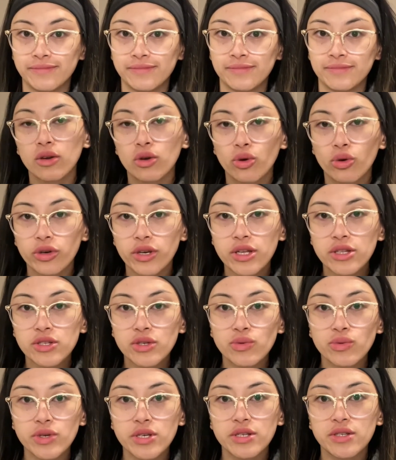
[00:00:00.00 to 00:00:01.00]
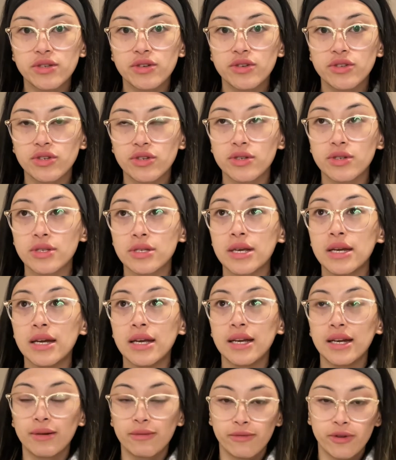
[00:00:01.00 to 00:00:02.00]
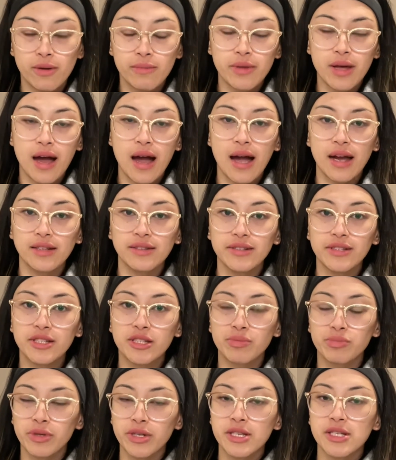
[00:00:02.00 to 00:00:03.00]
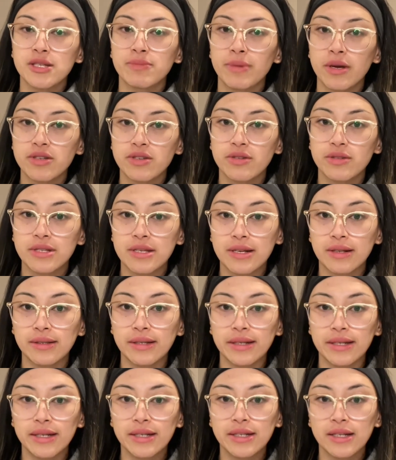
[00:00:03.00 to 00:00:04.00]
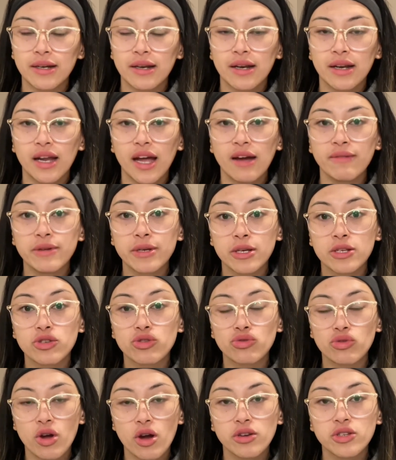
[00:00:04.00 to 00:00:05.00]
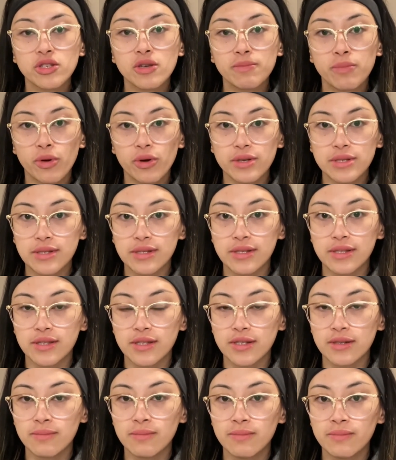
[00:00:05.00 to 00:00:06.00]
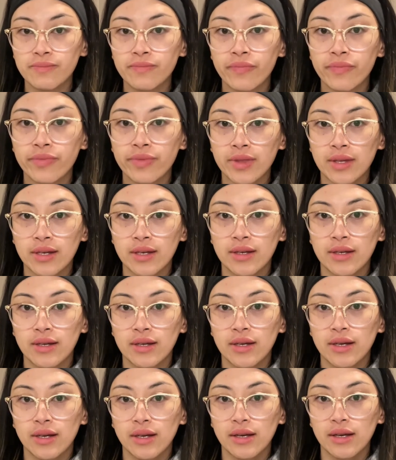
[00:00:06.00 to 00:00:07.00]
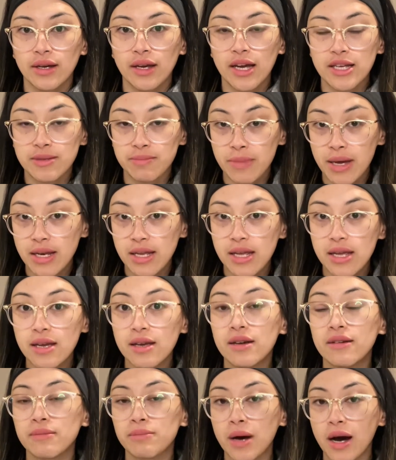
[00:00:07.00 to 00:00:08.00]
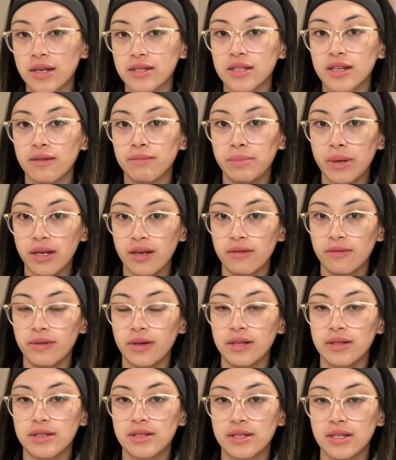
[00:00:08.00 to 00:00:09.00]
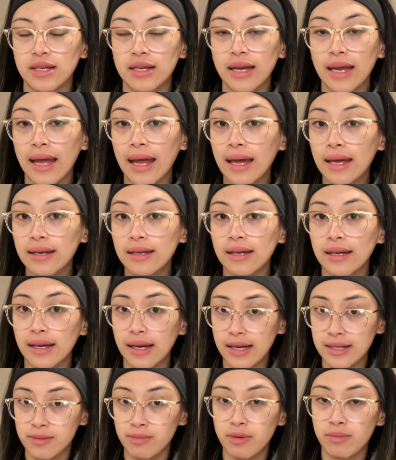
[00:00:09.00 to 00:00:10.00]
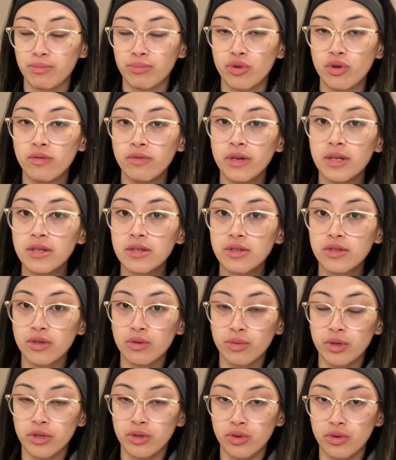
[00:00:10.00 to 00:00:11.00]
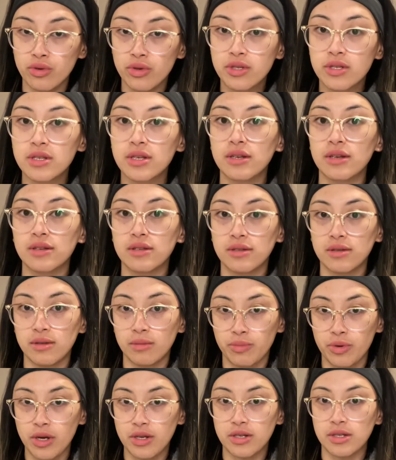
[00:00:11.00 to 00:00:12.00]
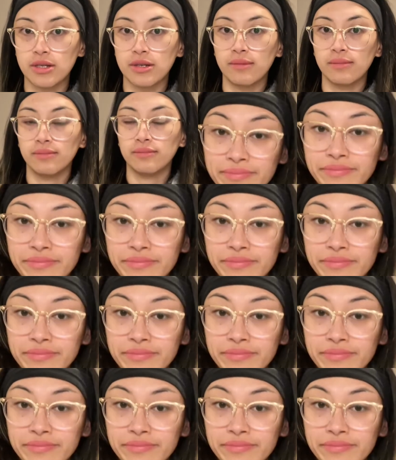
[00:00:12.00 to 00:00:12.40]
According to researchers from the Highland Springs Specialty Clinic, having a strong support system has many positive benefits, and it has been proven to reduce depression.